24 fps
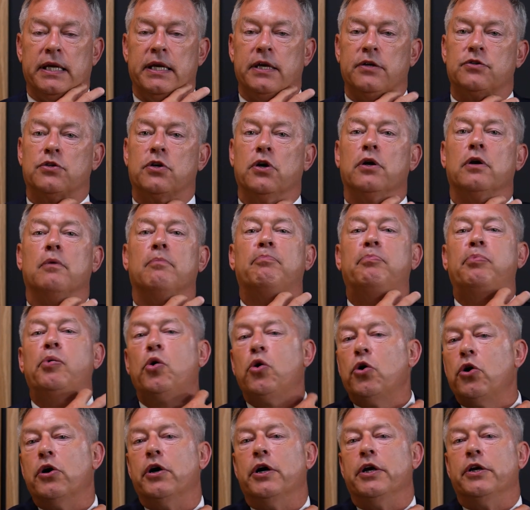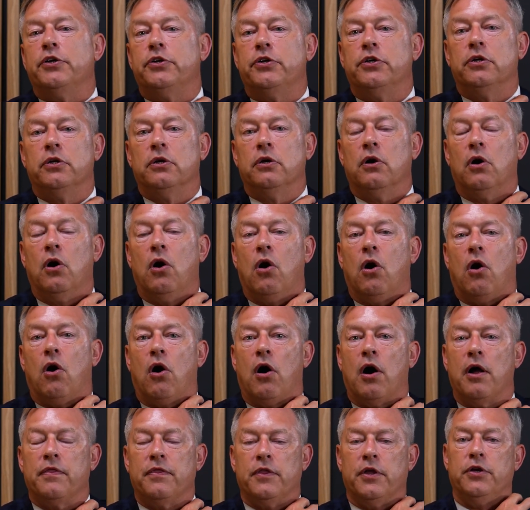is going to push
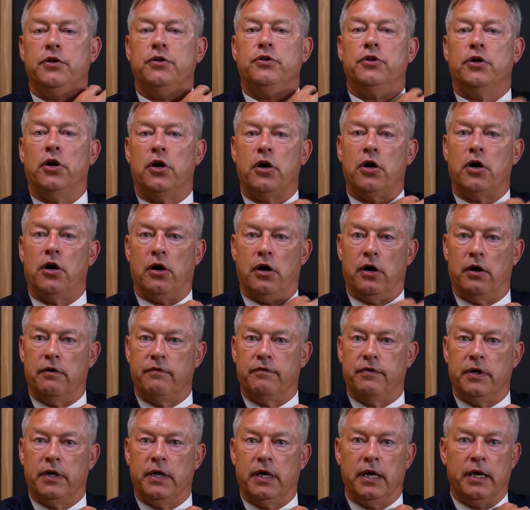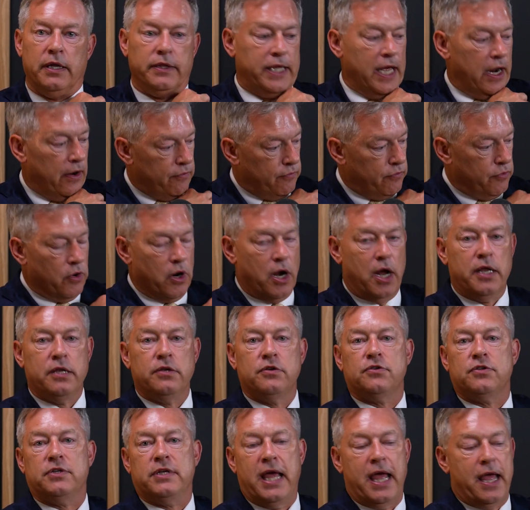on the nerve that
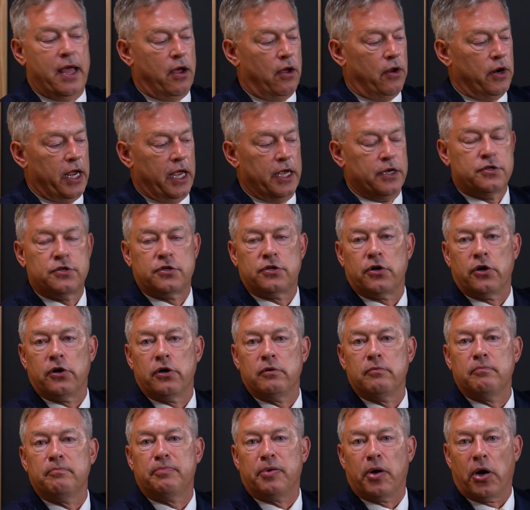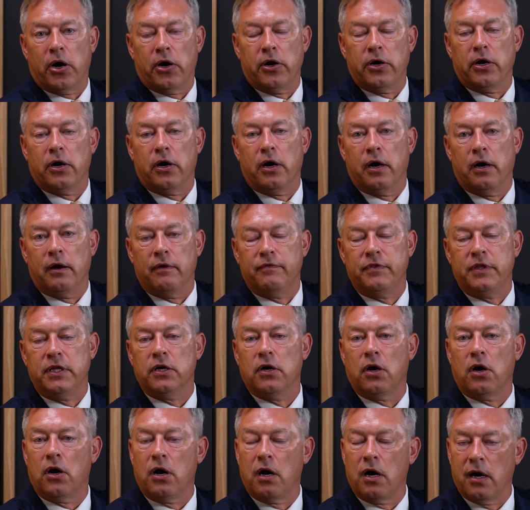runs down a certain part of the
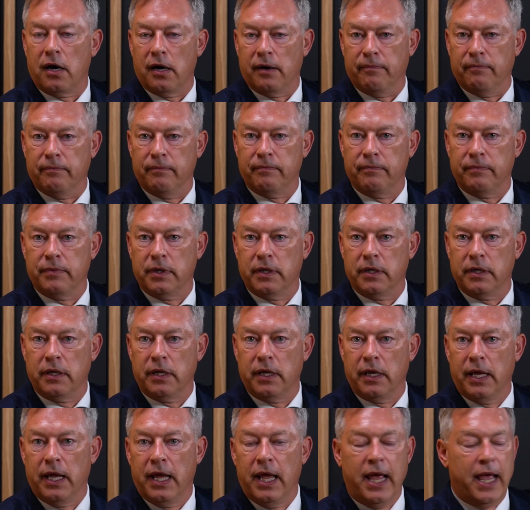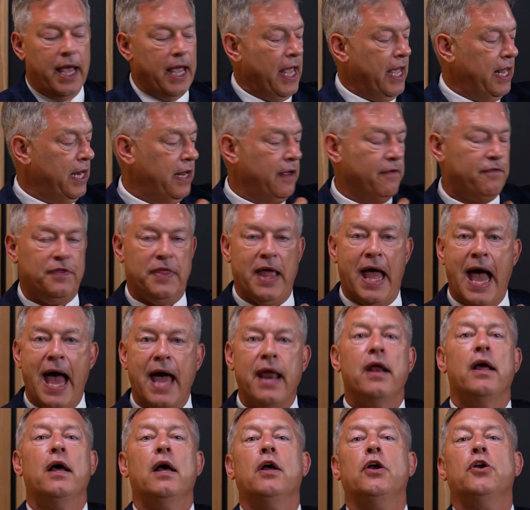arm. And if
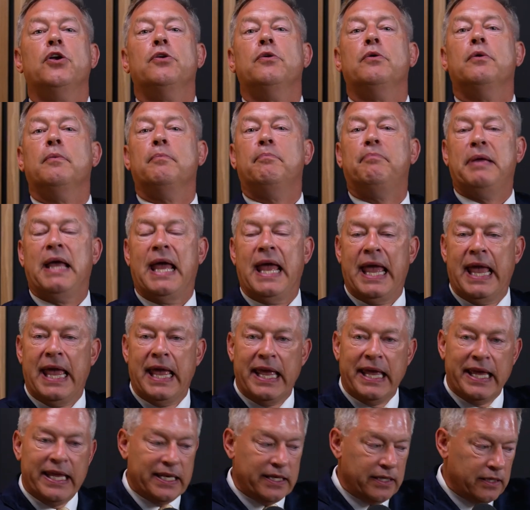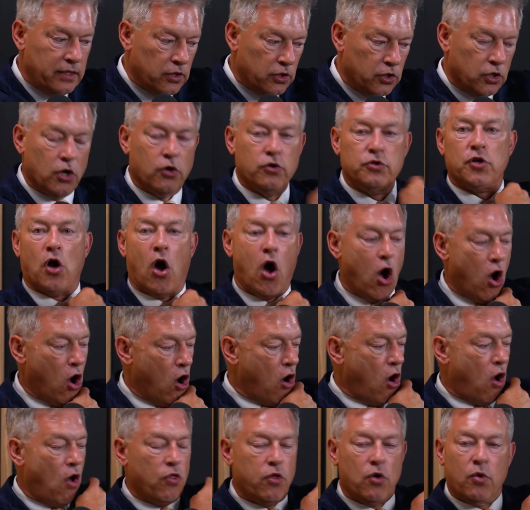that pain goes
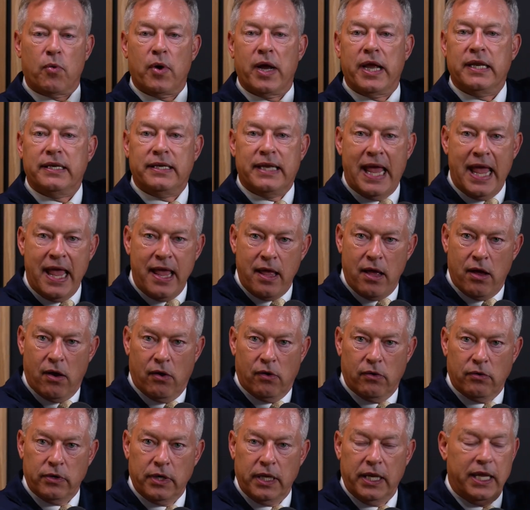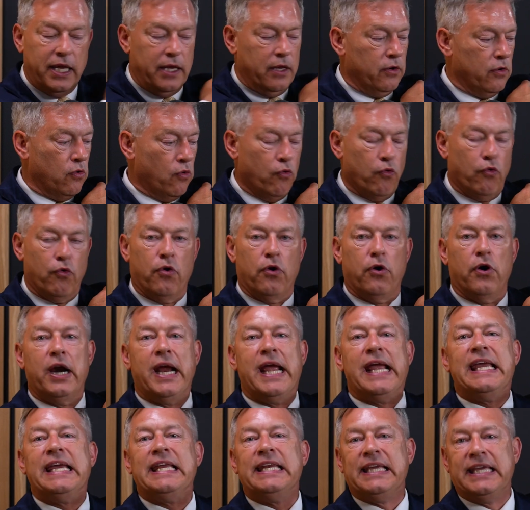all the way down, it
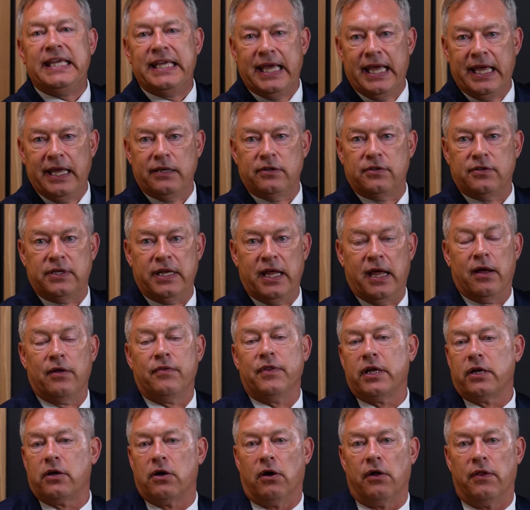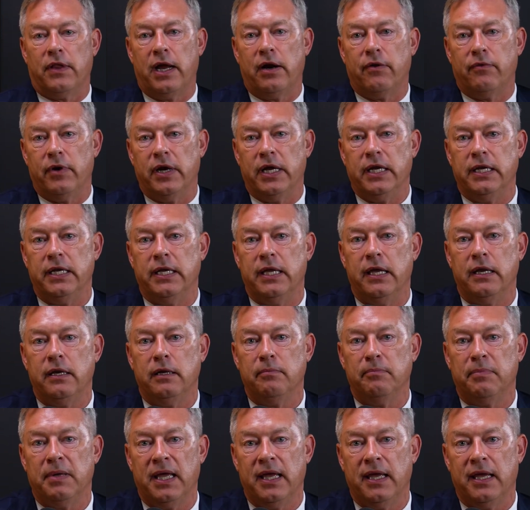radiates down. They call that
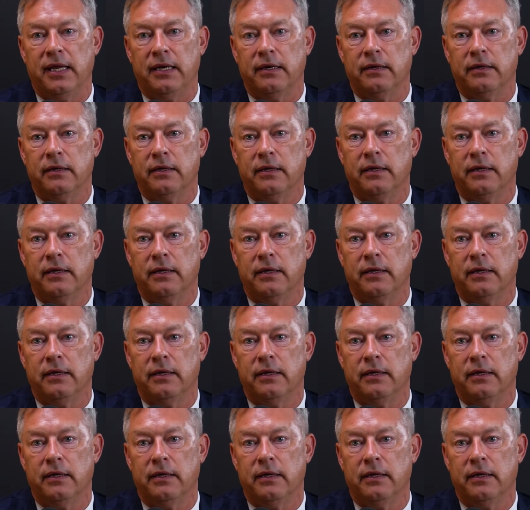radiating pain.